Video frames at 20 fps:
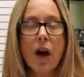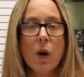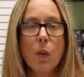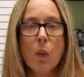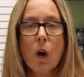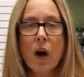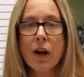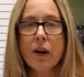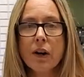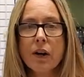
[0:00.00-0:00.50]

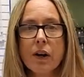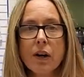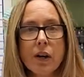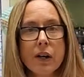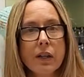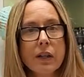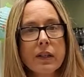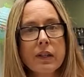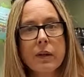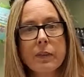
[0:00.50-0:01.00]
water and
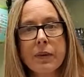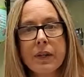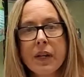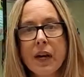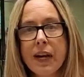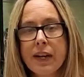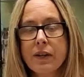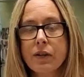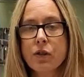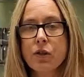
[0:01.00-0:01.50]
a little bit of
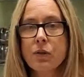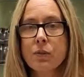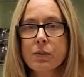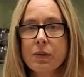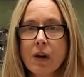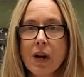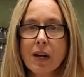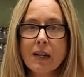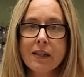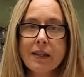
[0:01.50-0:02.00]
hydrogen
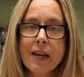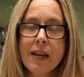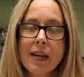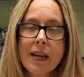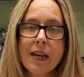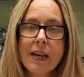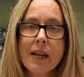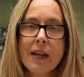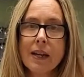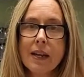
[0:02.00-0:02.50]

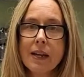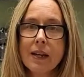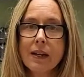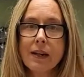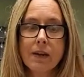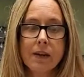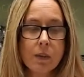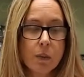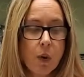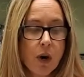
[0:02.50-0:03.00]
peroxide,
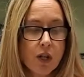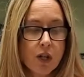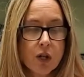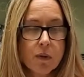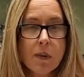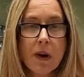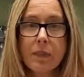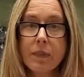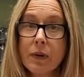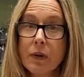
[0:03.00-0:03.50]
and wash them
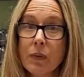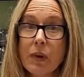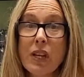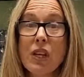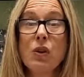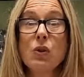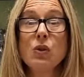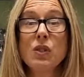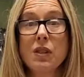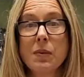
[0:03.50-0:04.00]
up and
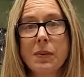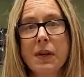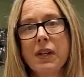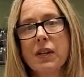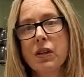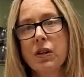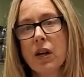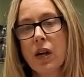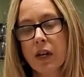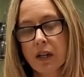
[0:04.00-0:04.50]
reuse them, and
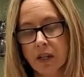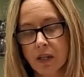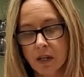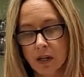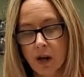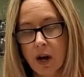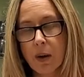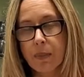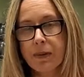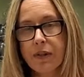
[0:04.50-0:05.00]
you're not, you know,
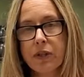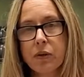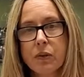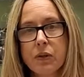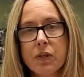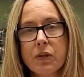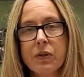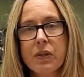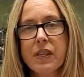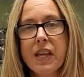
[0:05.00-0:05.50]
helping to
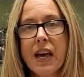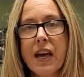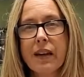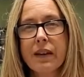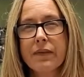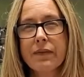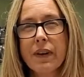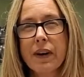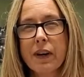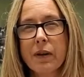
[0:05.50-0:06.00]
reduce that
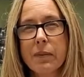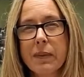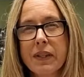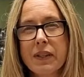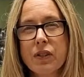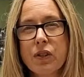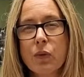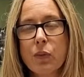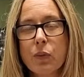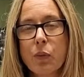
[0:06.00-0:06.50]

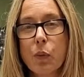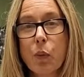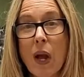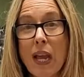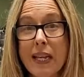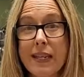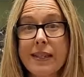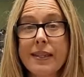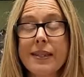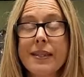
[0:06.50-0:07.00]
environmental
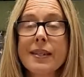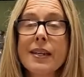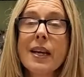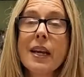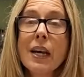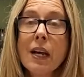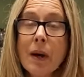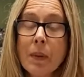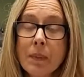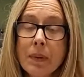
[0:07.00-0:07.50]
waste.
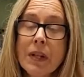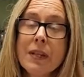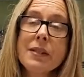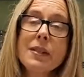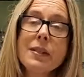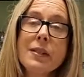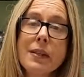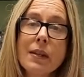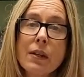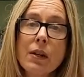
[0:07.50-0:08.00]
Plus,
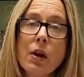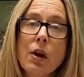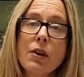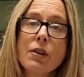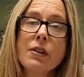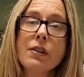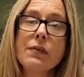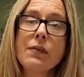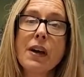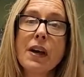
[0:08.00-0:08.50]
it's a little hard
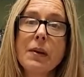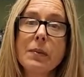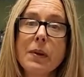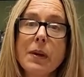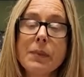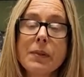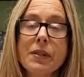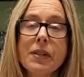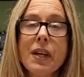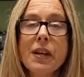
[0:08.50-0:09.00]
to find
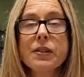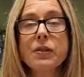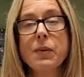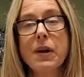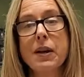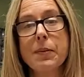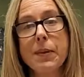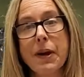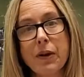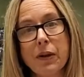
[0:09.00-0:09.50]
paper towels right
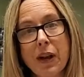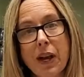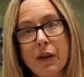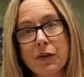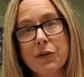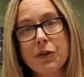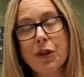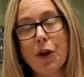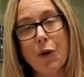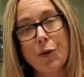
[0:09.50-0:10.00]
about now,
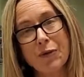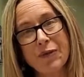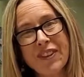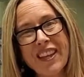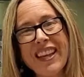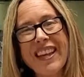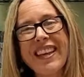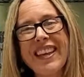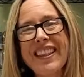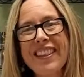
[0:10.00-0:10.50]
so
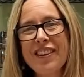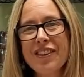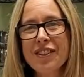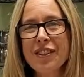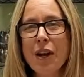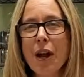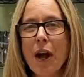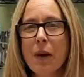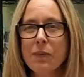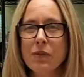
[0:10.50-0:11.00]
there's an
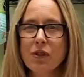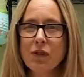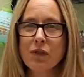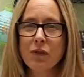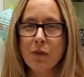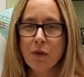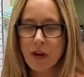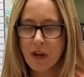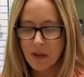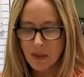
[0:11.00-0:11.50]
option
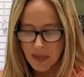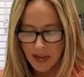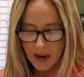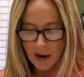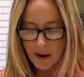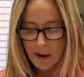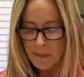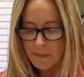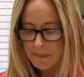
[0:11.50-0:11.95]
for you there.